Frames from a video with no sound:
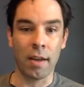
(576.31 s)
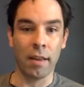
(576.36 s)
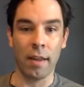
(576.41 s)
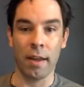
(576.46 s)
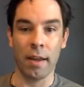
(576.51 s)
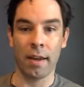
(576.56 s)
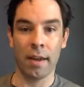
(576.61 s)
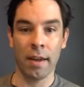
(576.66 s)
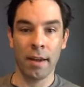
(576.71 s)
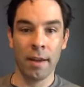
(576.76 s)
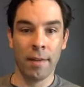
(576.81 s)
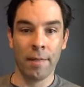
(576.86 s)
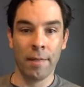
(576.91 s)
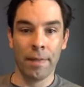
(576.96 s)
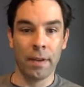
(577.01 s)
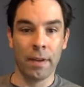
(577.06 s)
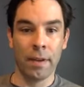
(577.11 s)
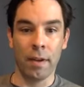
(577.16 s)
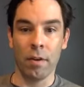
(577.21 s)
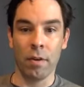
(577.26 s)
Like,
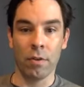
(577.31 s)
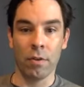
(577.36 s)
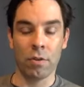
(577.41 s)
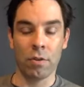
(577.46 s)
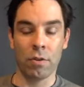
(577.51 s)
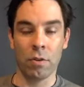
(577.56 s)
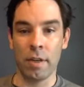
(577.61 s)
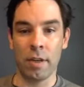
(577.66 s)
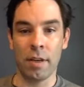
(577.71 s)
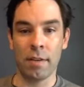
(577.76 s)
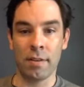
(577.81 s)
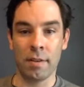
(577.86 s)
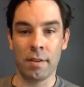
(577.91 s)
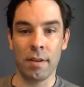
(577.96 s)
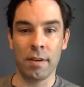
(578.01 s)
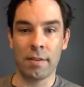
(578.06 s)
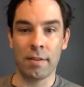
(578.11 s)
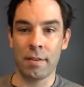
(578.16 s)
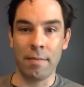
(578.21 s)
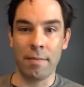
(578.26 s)
you know, so
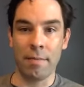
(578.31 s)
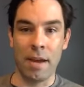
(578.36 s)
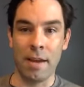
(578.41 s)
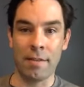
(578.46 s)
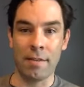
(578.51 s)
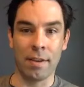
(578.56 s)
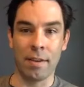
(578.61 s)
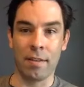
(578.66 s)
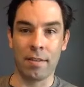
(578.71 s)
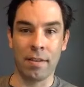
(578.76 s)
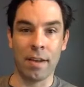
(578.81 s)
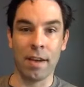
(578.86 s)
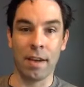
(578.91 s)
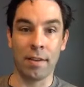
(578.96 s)
it's an amazing thing.